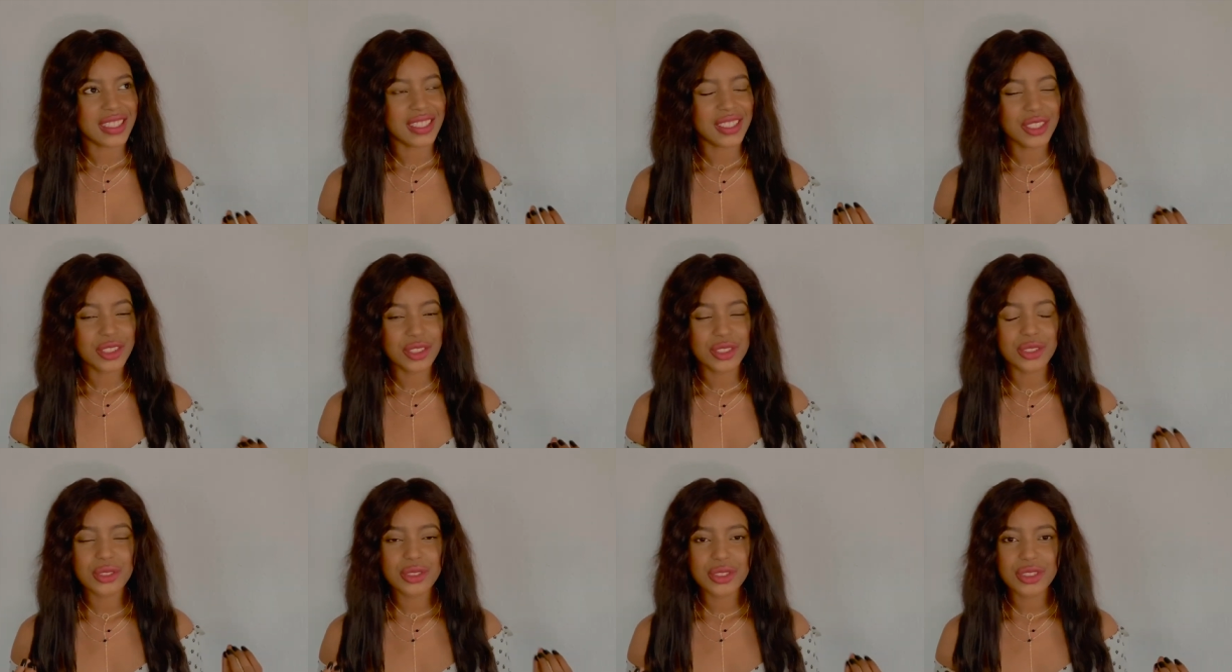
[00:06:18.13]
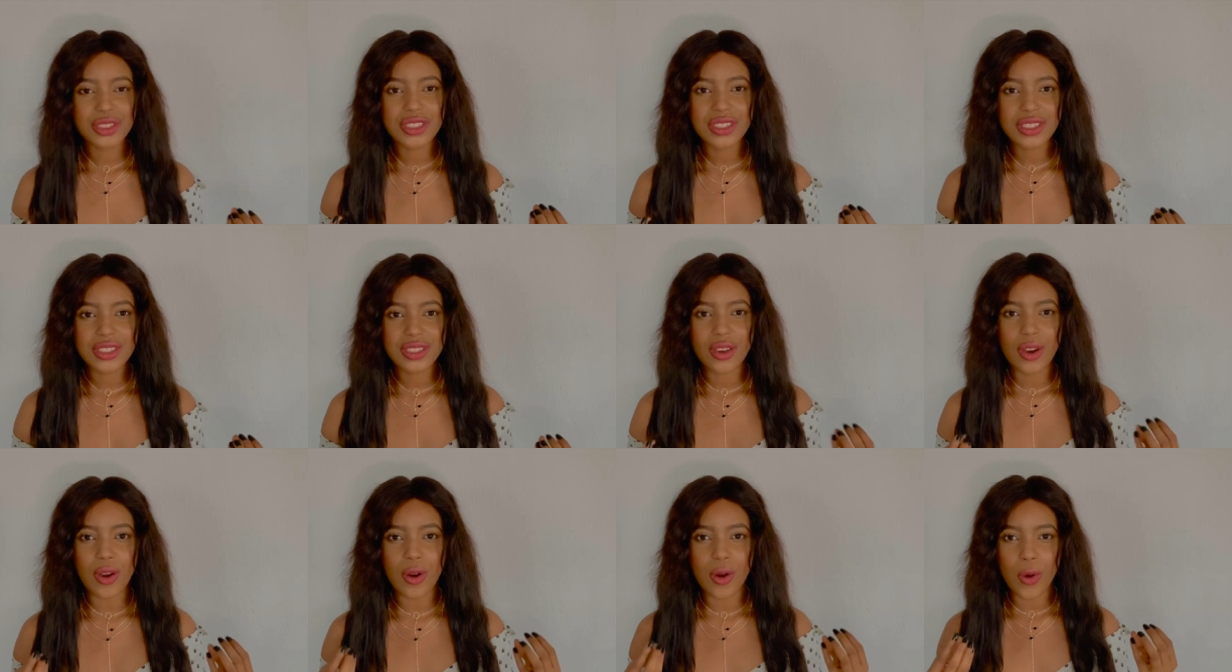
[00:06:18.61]
the neutrals
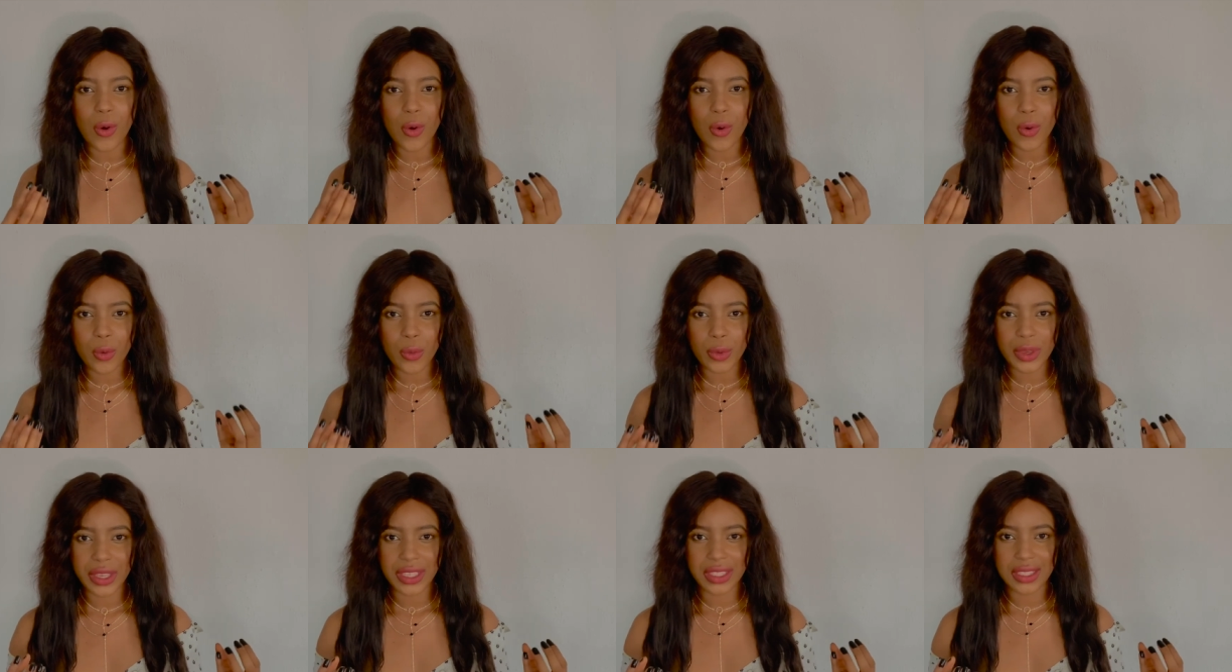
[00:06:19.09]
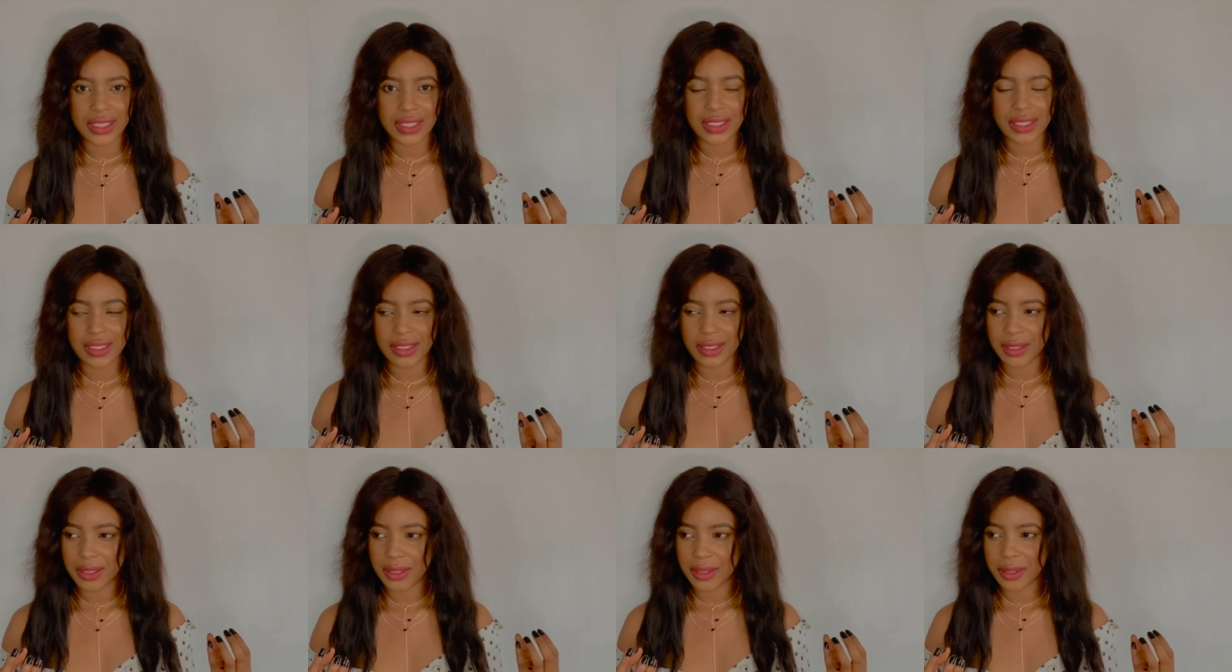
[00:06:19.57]
are always
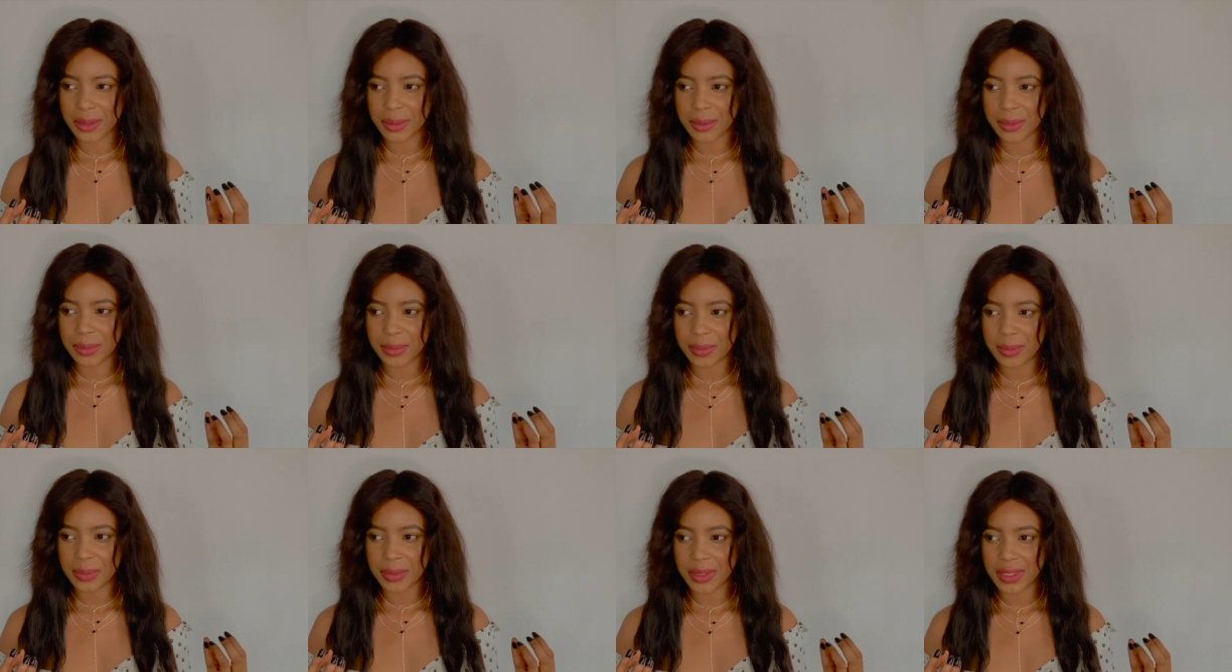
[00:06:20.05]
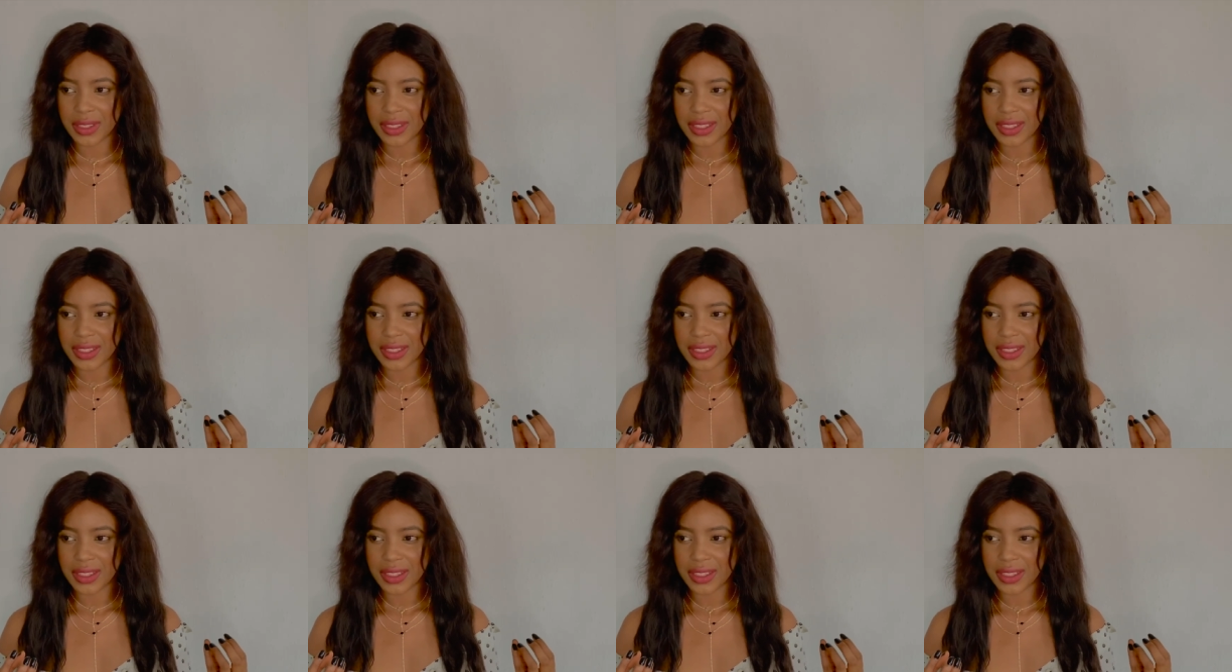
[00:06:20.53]
um,